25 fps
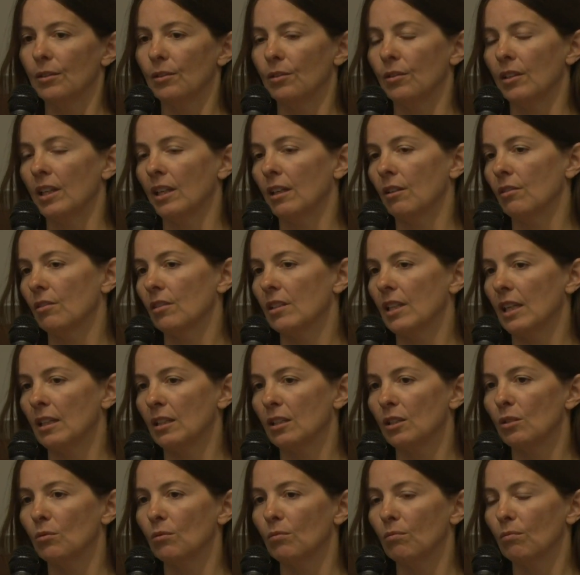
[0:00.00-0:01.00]
or they don't
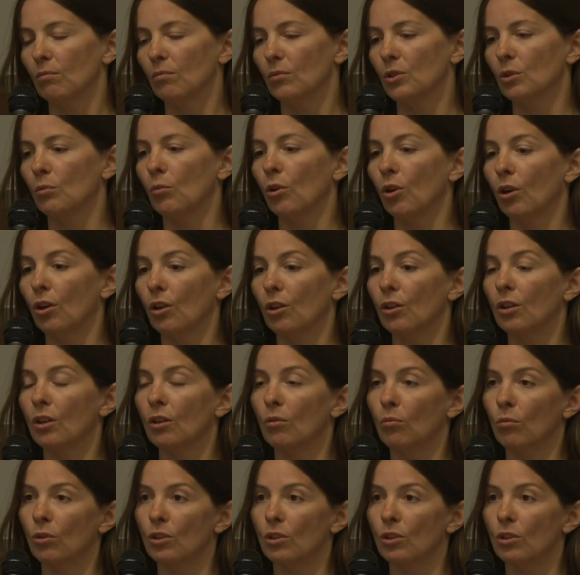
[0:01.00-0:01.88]
tend to want to look at